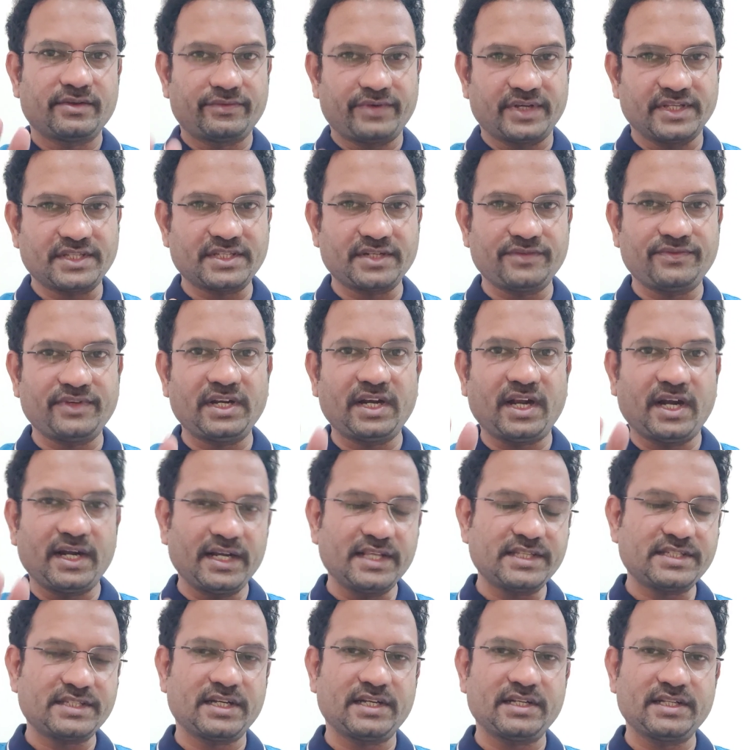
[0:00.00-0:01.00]
First of all,
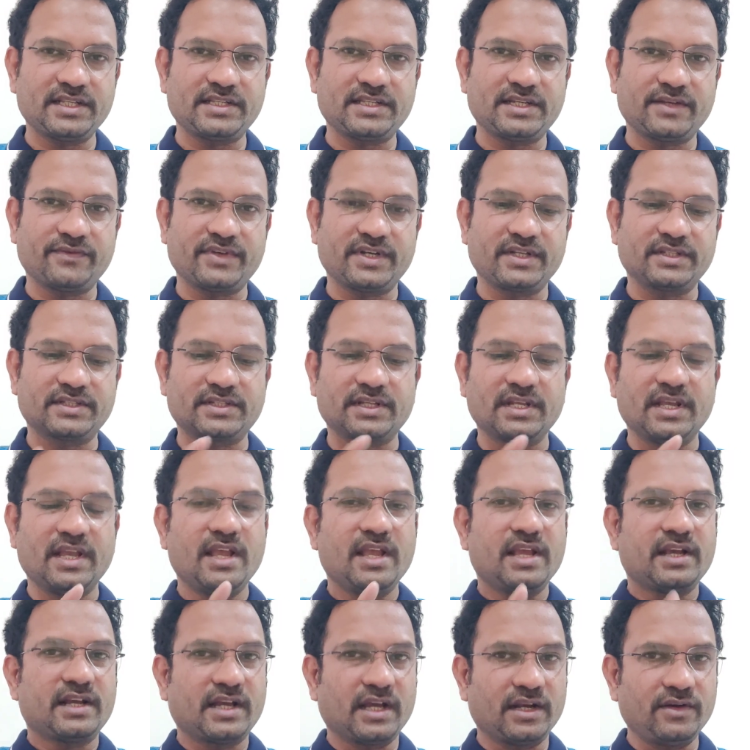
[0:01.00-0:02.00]
understand this difference.
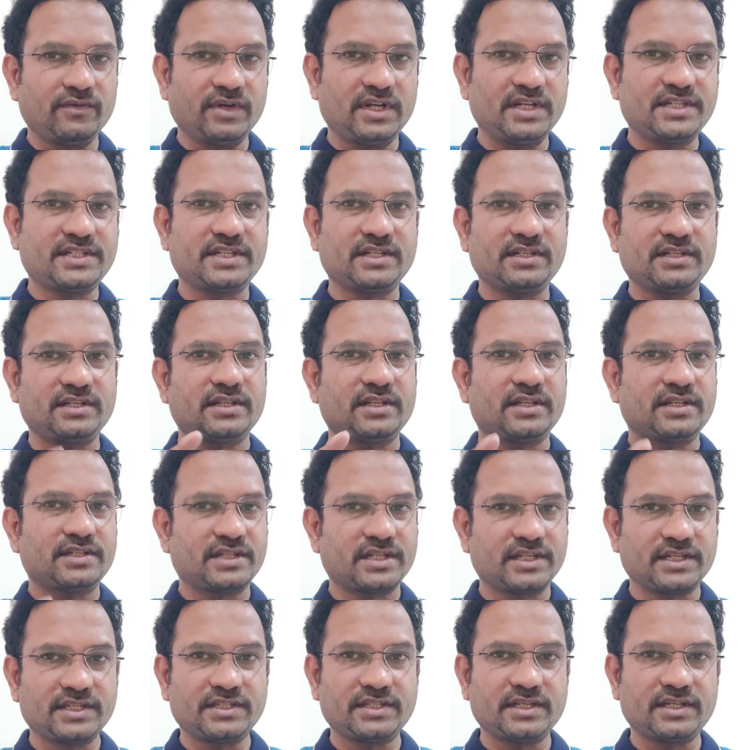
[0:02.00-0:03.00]
Convulsion,
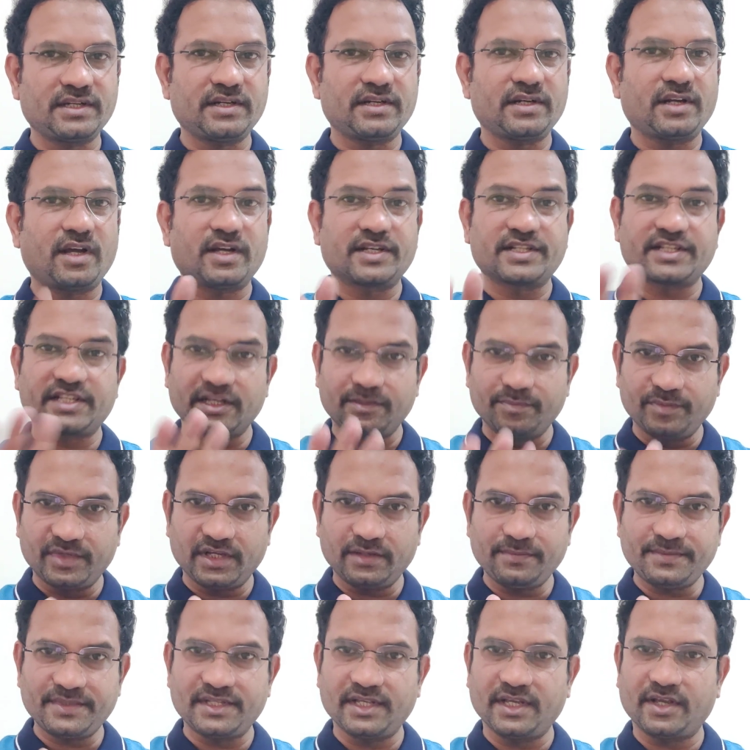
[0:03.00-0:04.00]
seizure are
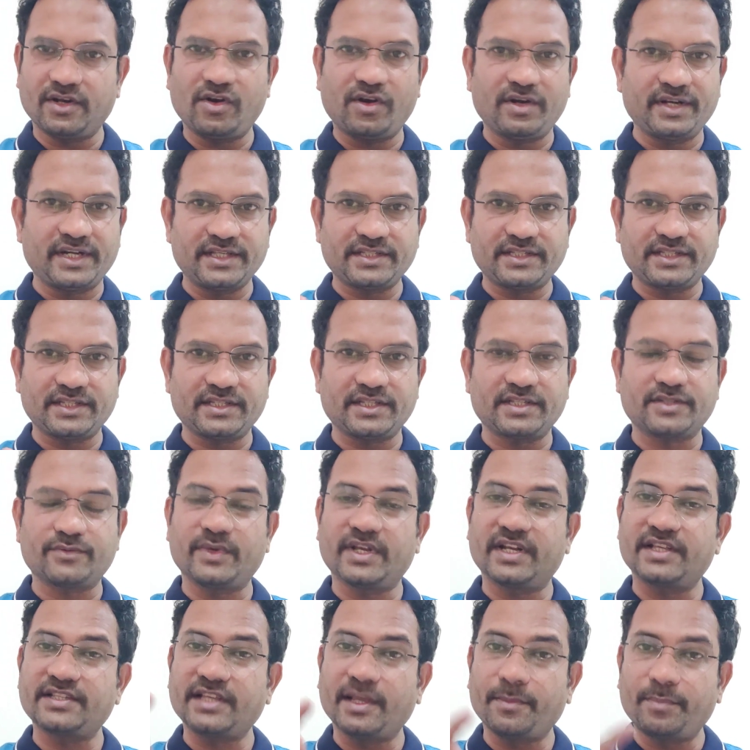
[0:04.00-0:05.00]
symptoms. They are not diseases.
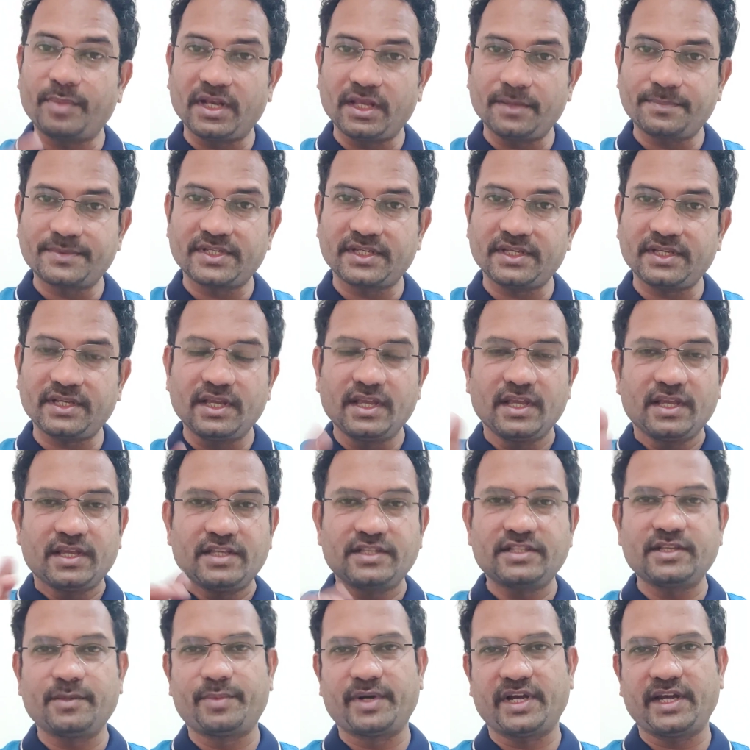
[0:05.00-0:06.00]
Whereas epilepsy
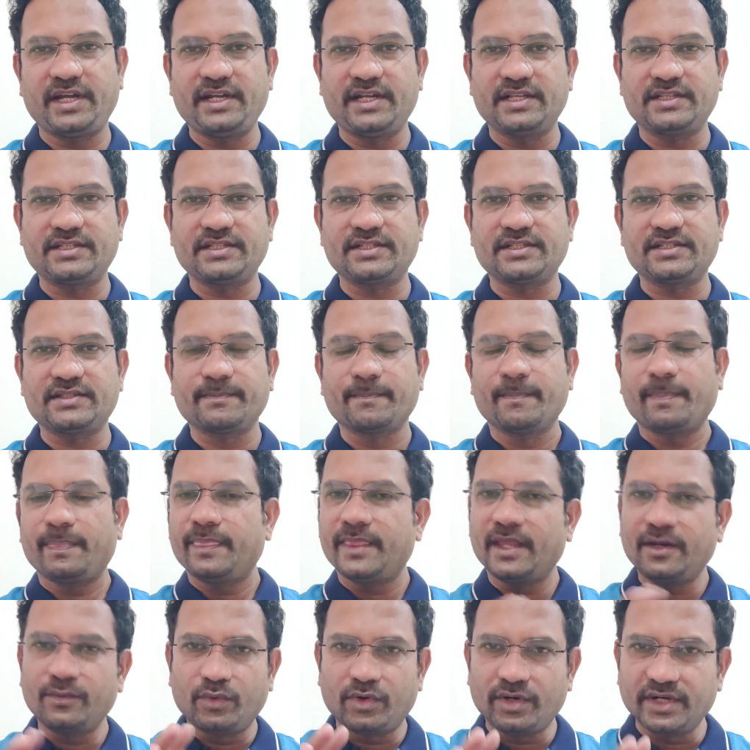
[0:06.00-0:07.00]
is a brain disease.
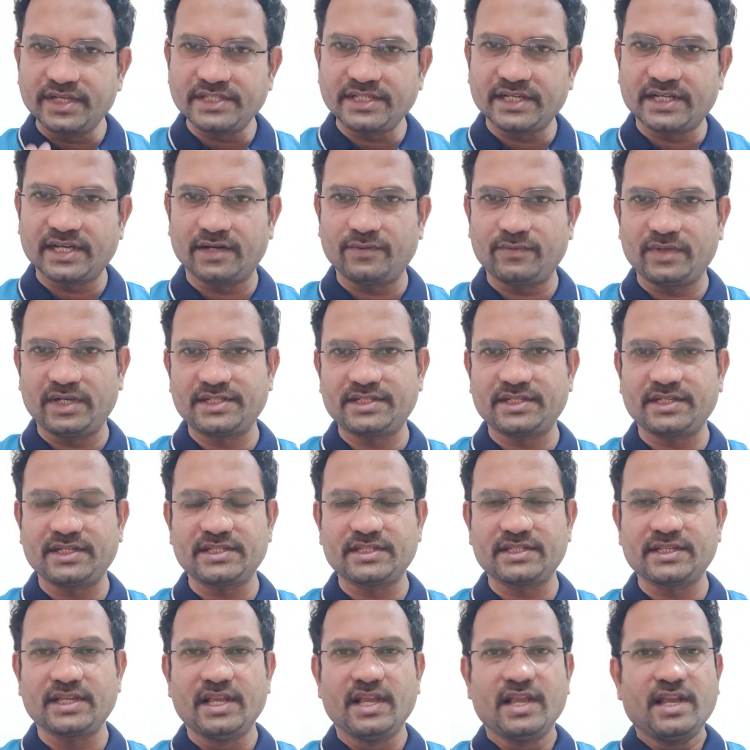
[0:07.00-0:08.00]
Then what is a convulsion
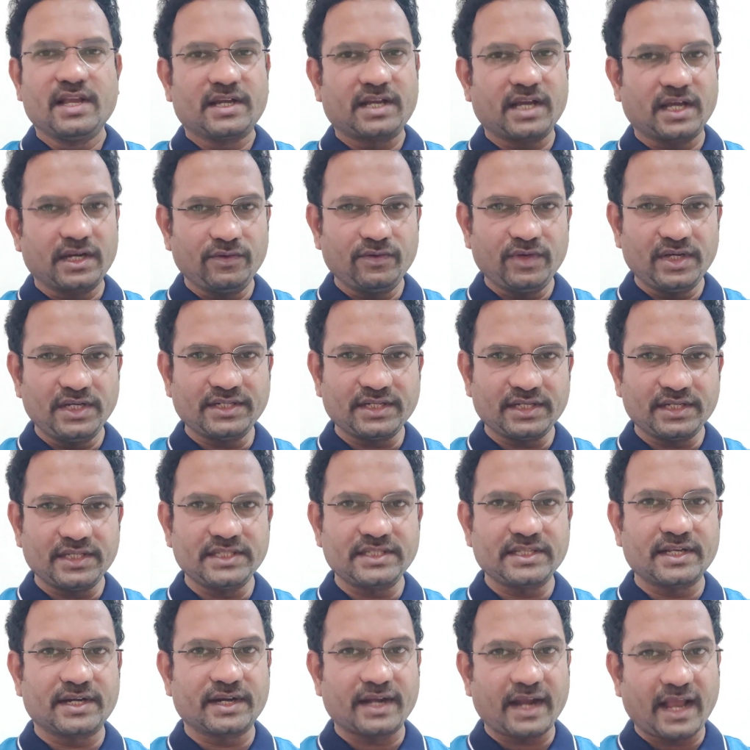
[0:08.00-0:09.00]
is? Convulsion
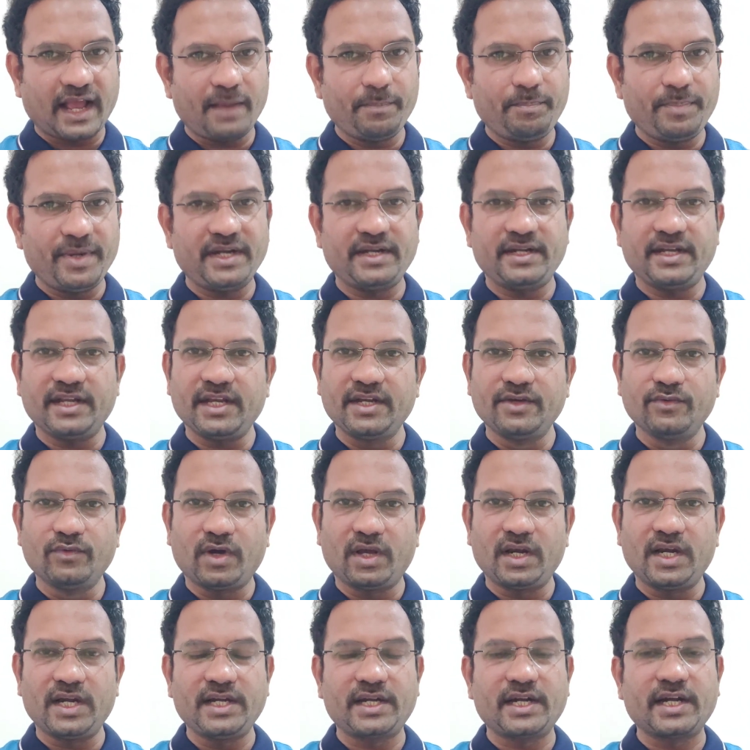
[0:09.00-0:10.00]
is a rapid
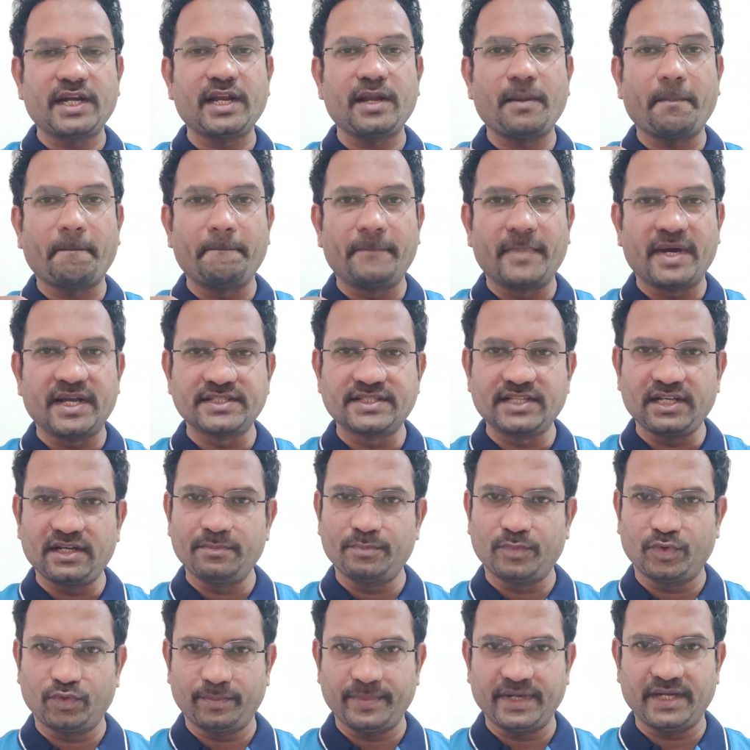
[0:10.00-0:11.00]
involuntary muscle
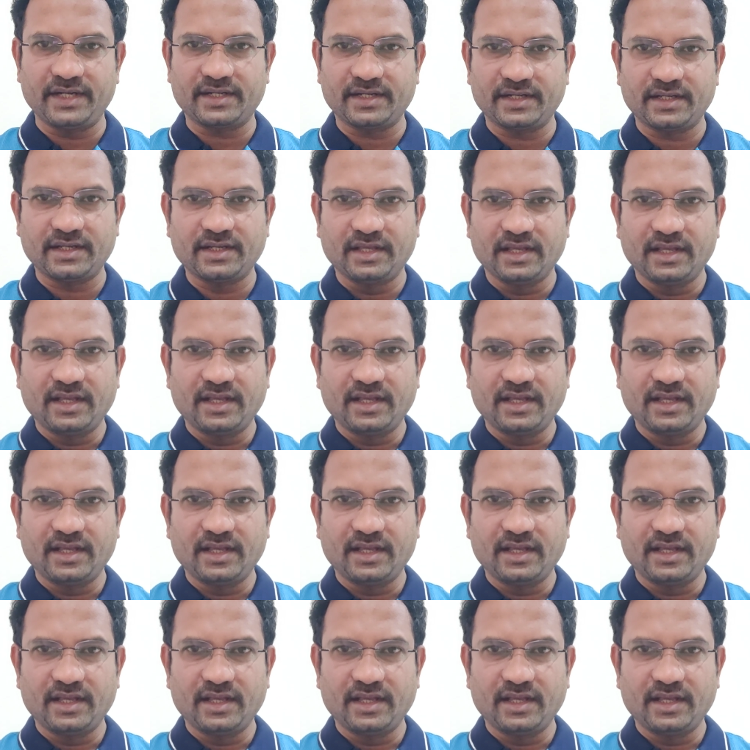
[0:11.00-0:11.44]
movement.